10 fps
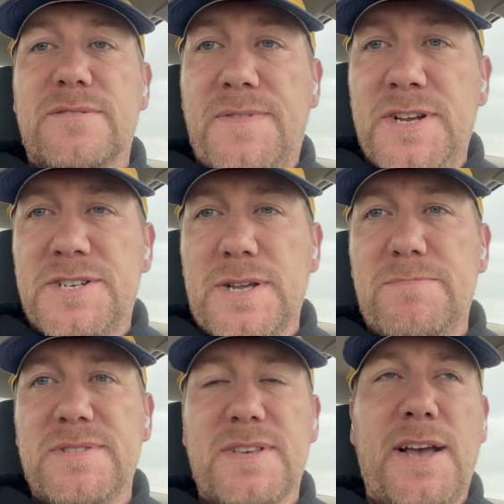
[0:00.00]
finished
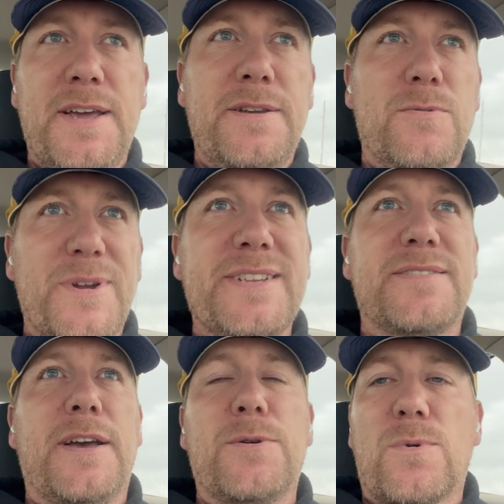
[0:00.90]
up
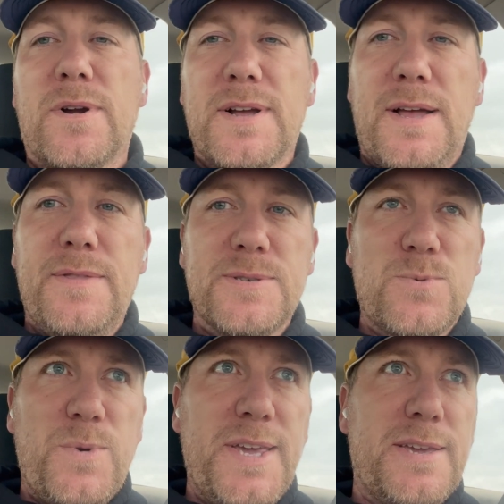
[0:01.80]
redesign work on
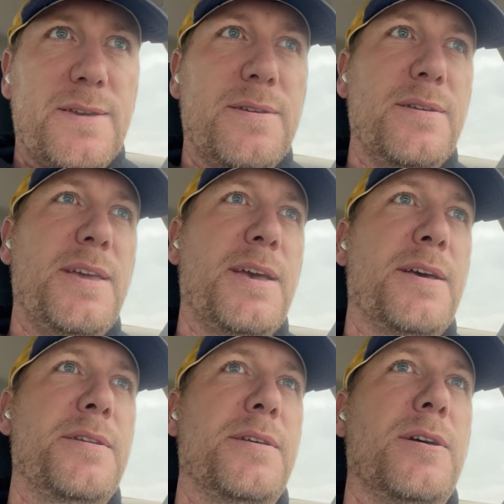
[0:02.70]
this week,
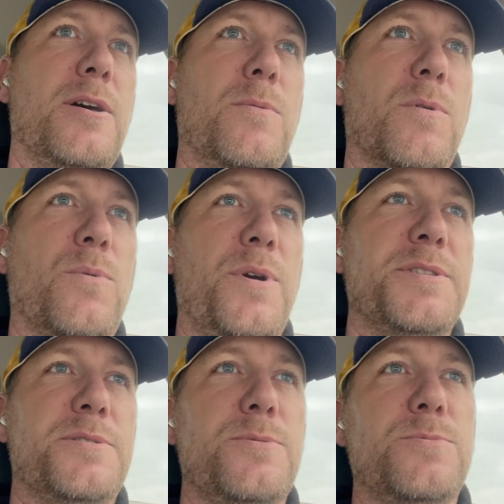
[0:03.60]
and we're
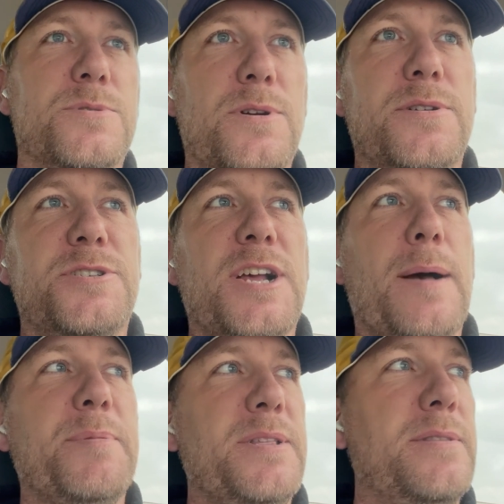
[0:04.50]
going to start
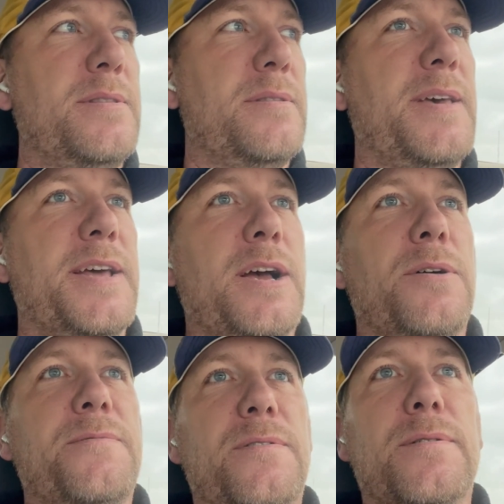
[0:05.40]
shopping that
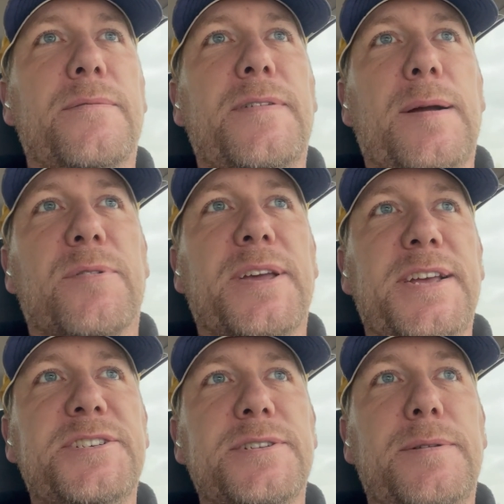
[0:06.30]
out for
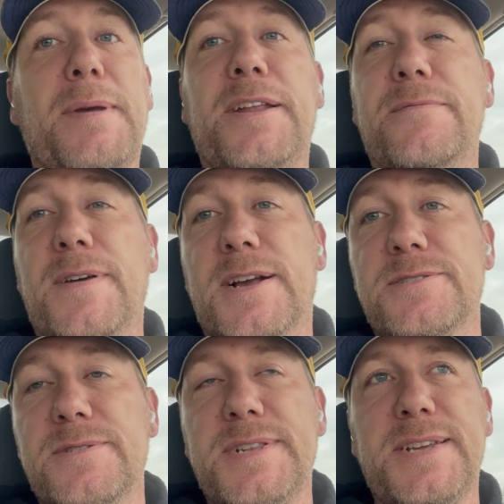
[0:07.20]
fabrication and
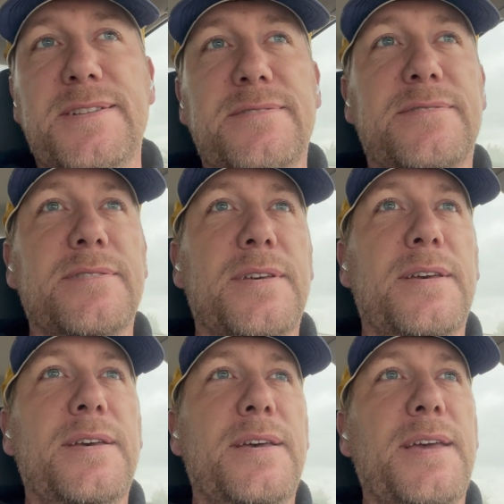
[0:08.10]
manufacturing needs,
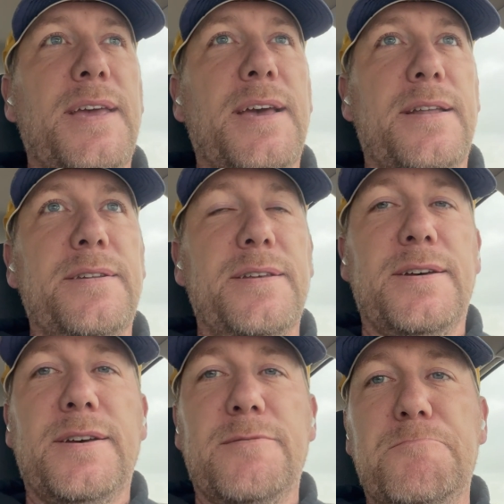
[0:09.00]
and
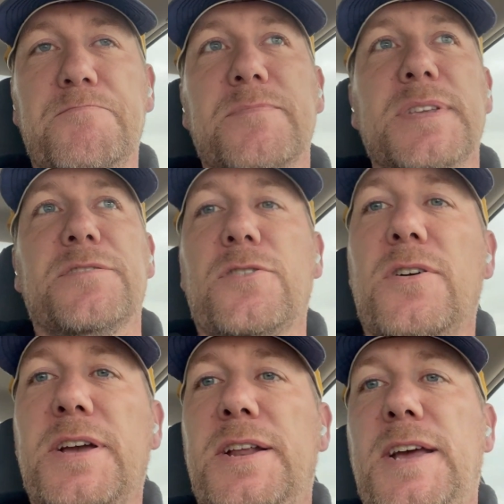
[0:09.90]
it's
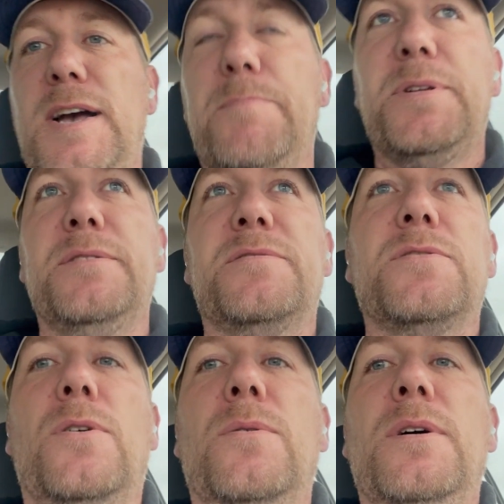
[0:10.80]
all kind of happening.
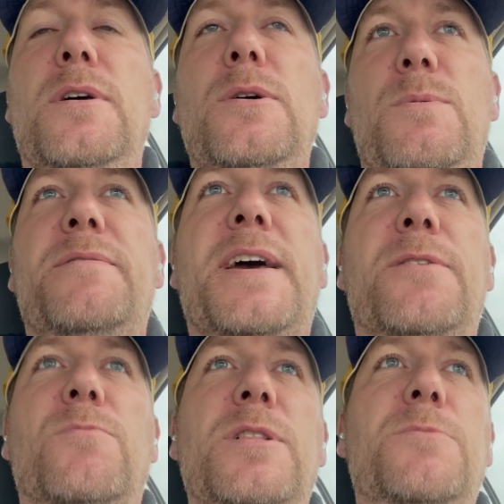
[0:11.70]
So we've
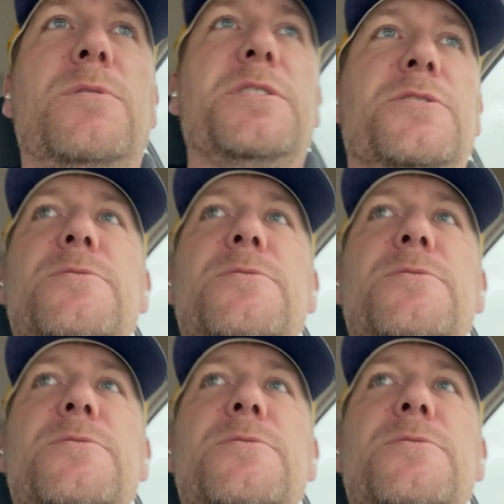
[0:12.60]
had really good